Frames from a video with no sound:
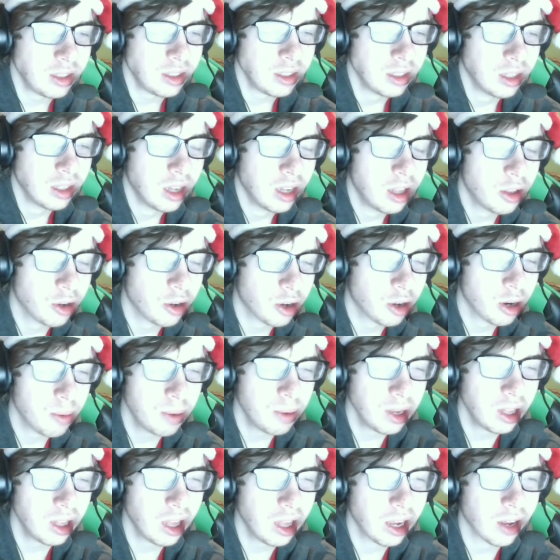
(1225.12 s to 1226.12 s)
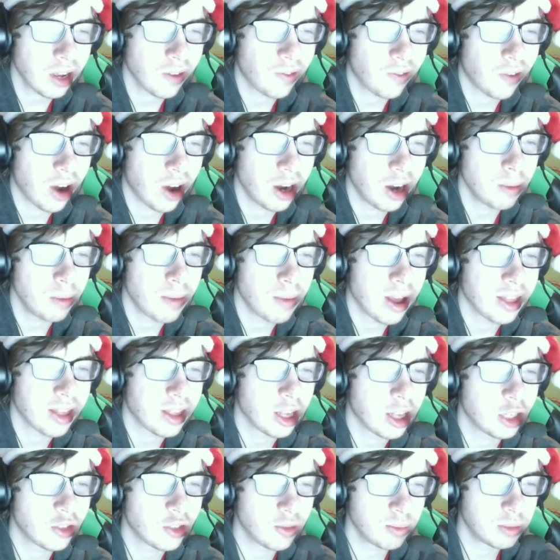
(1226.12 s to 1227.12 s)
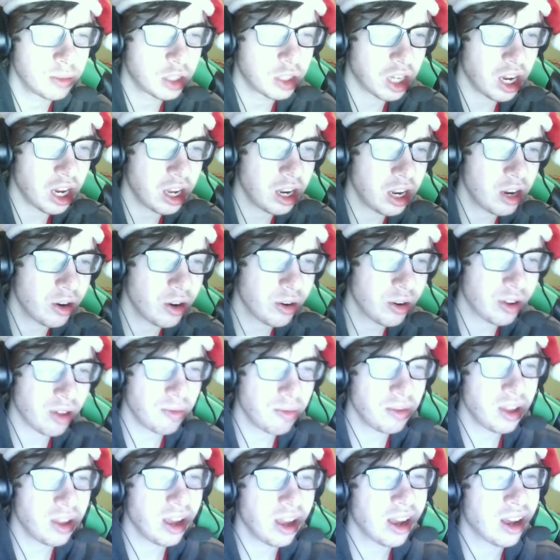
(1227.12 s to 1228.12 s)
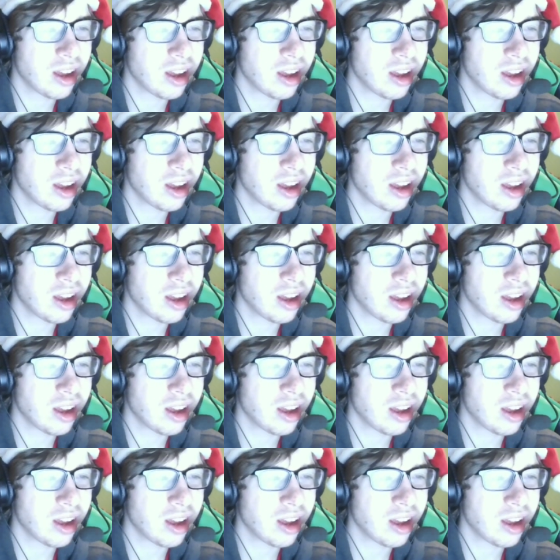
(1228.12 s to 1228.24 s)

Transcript: Is there going to be like a final message from Jaiden or something?